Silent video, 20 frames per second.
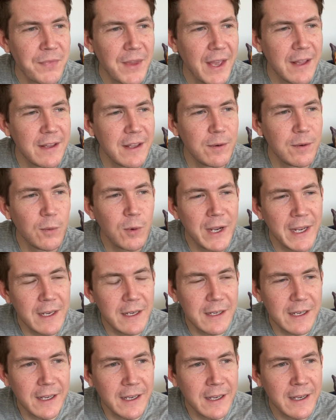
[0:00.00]
And then
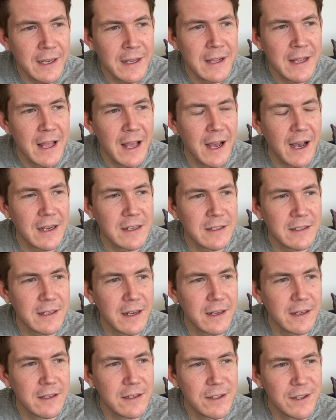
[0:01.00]
weirdly, I
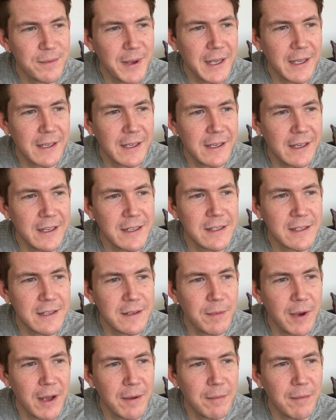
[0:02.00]
started to make a list
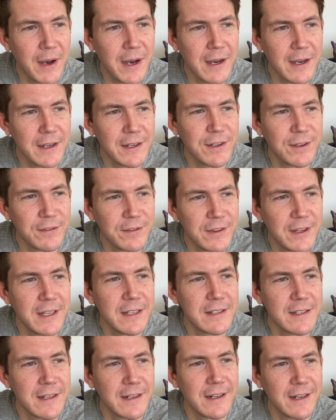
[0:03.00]
in my mind of
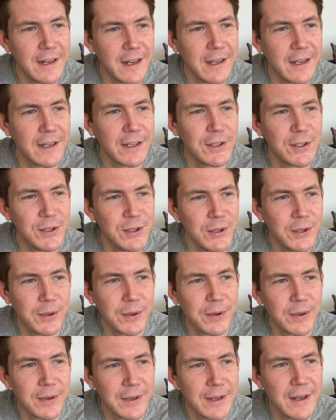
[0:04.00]
things that I like to
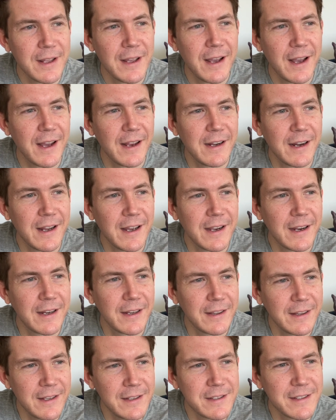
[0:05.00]
do. I
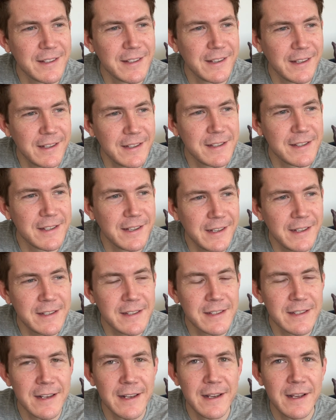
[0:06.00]
like this and this and
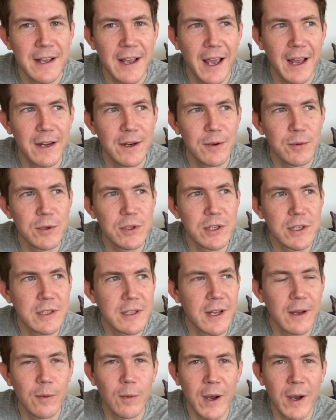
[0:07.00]
this. And it was just
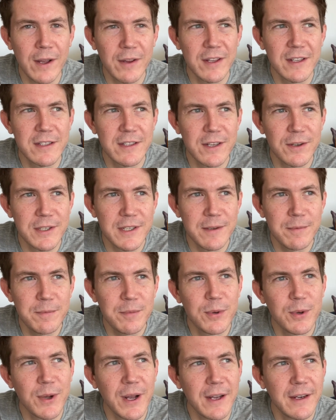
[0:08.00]
like, wow, that's so
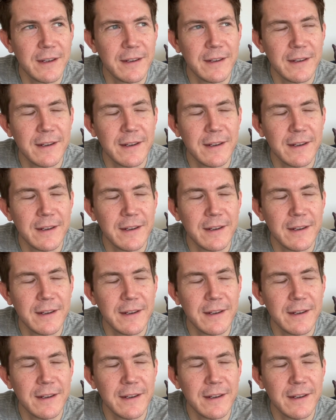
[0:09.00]
simple. I,